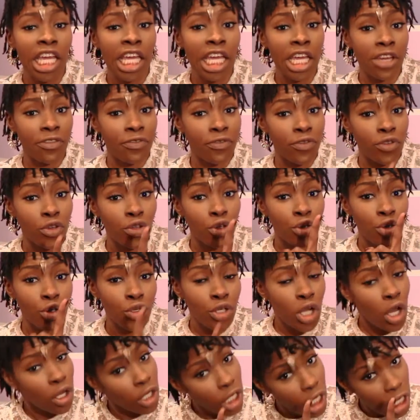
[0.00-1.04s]
if
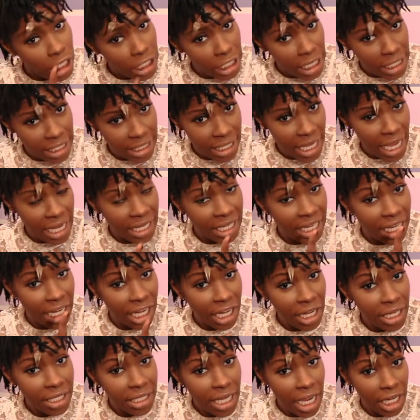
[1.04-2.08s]
you don't understand the
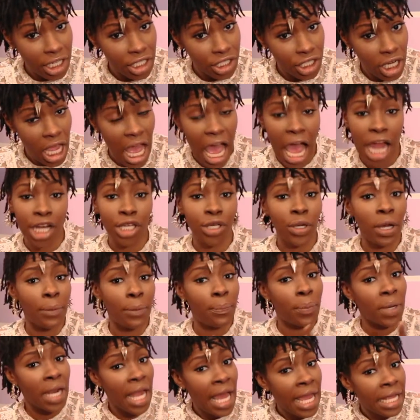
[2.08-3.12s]
hair texture and you're
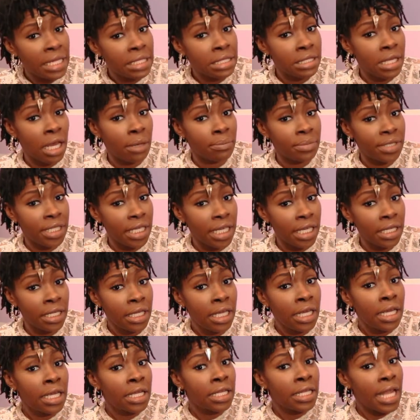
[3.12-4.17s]
applying something
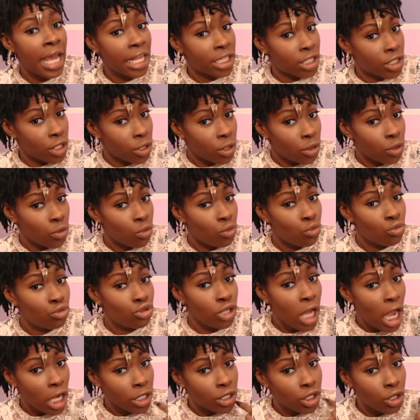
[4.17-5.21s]
that's
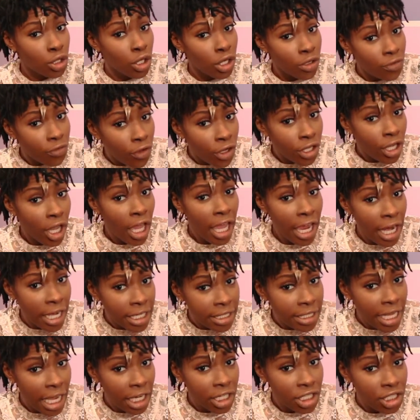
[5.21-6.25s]
not good for your hair
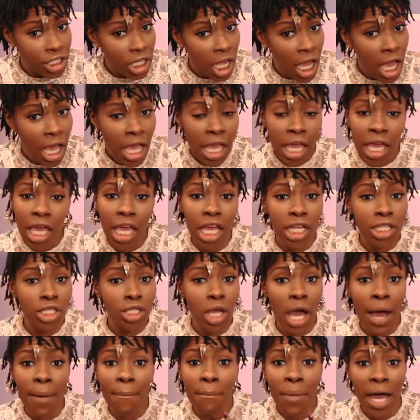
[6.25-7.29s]
texture, it's
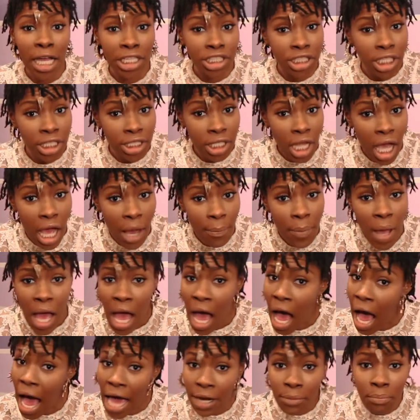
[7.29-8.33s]
gonna mash it
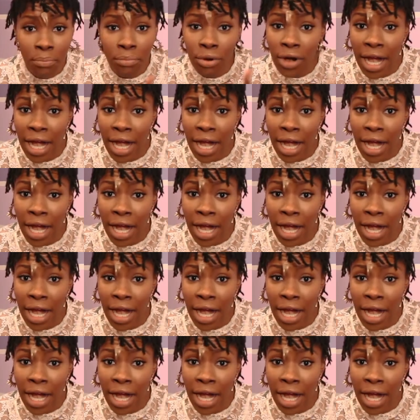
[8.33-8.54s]
up and